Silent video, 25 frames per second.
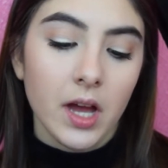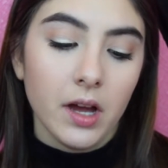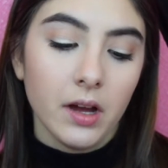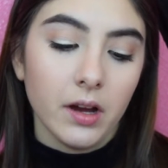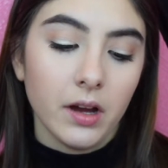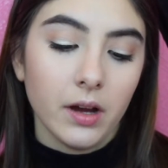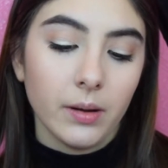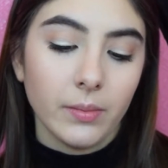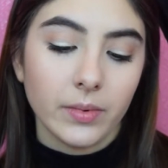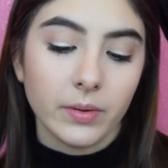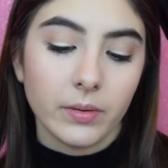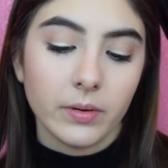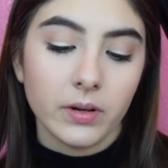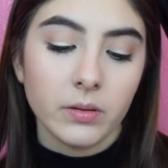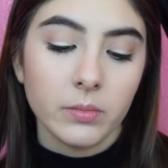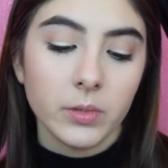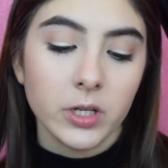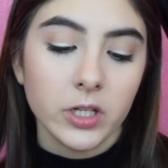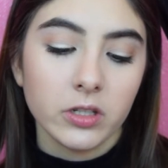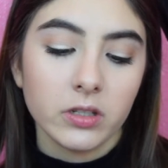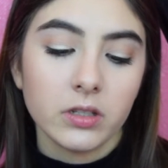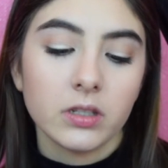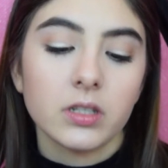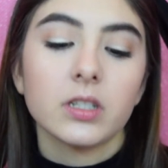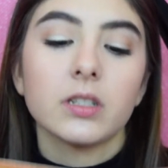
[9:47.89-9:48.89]
Um, I'm going to be
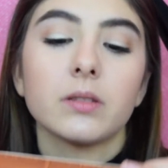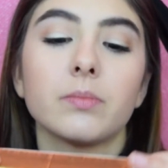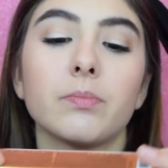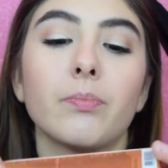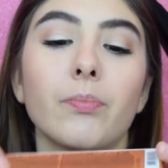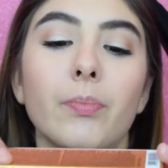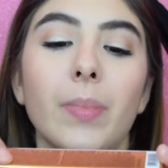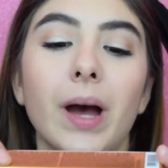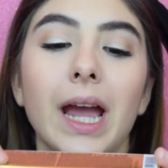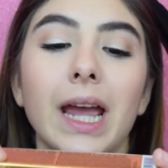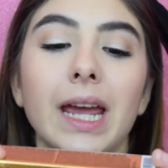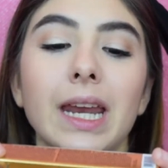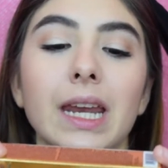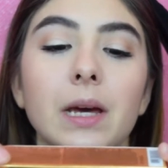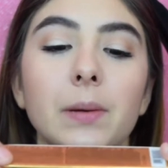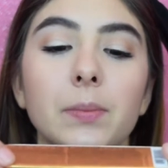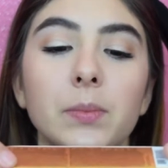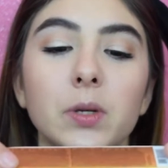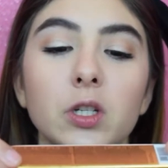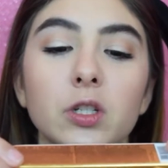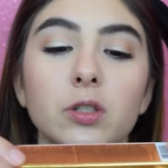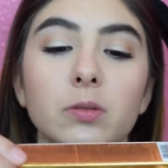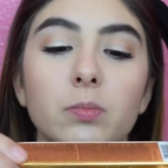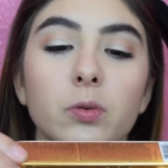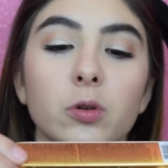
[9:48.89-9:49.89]
using this Bite
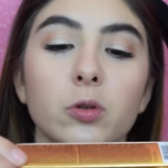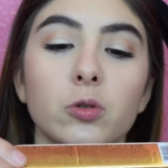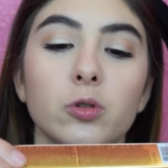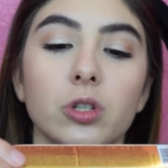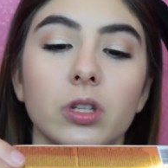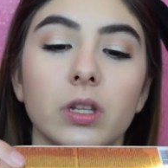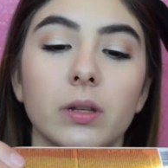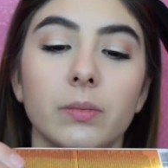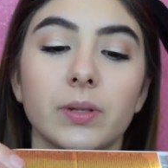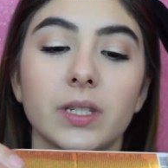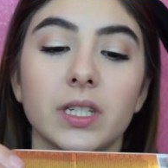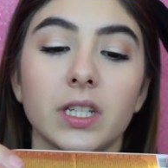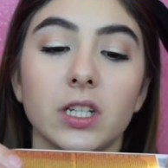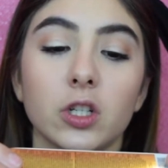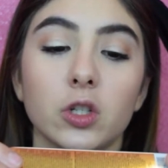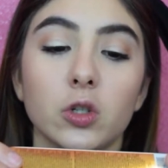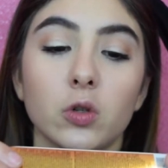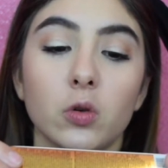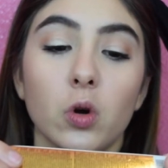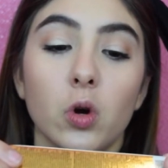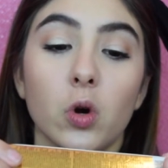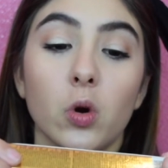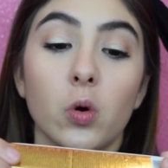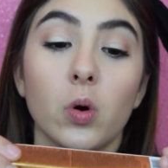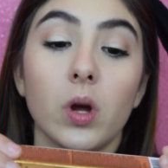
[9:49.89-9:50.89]
Amuse Bouche Lipstick
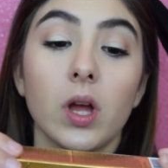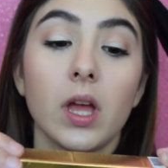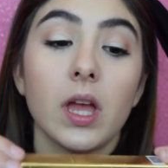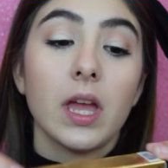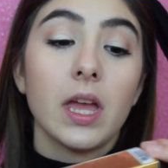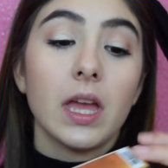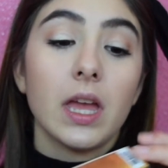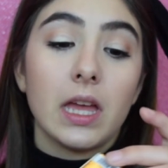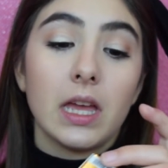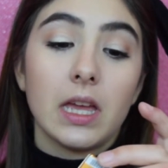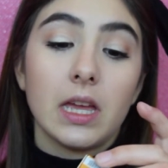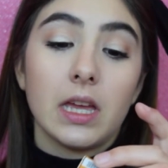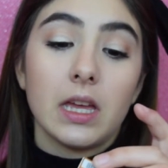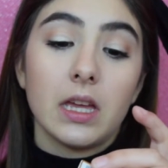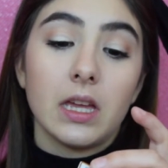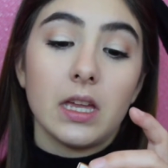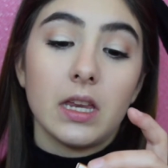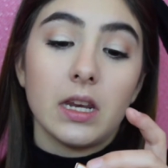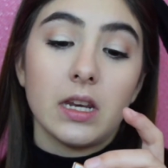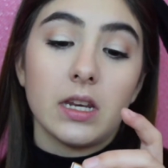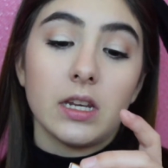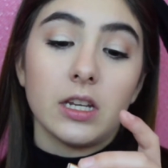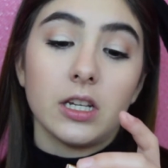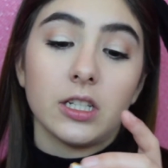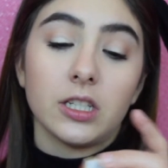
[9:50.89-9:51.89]
Duo
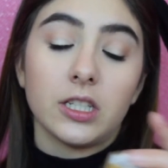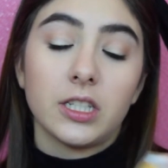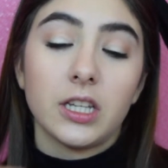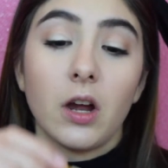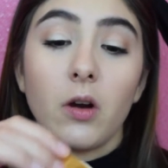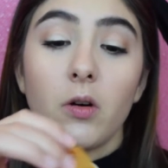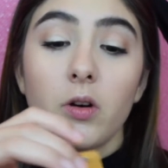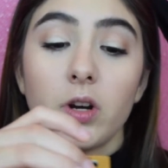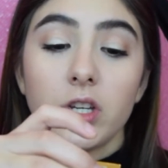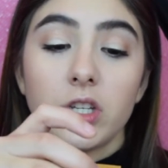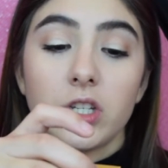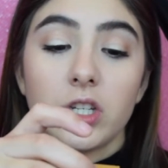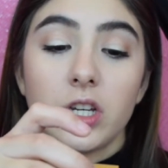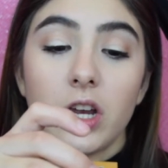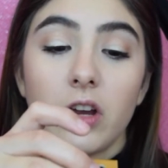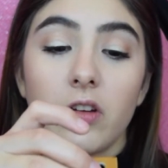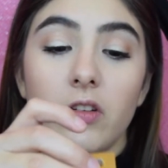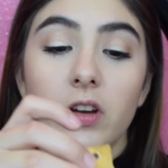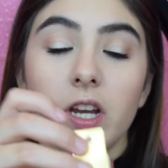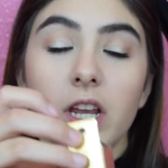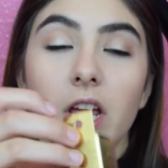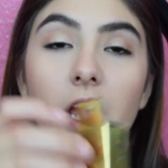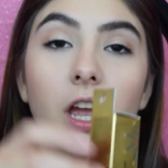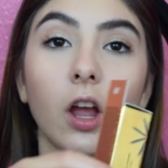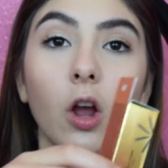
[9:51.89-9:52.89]
in Sour
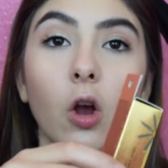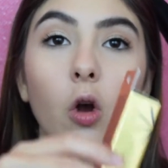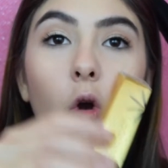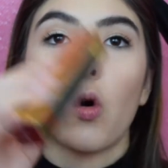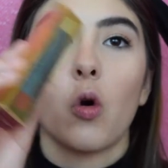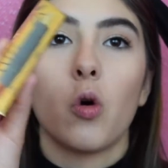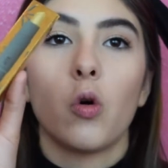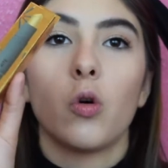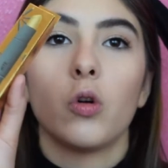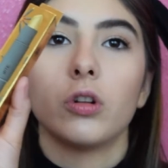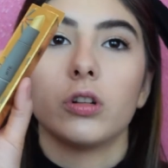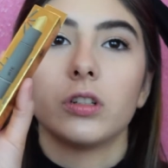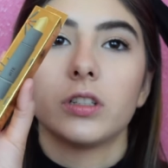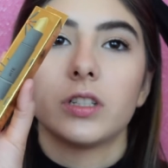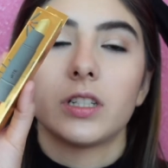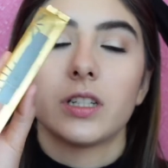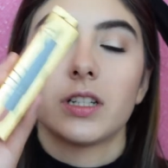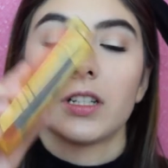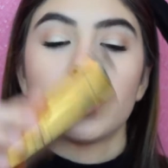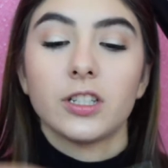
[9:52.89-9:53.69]
Cherry and Gold.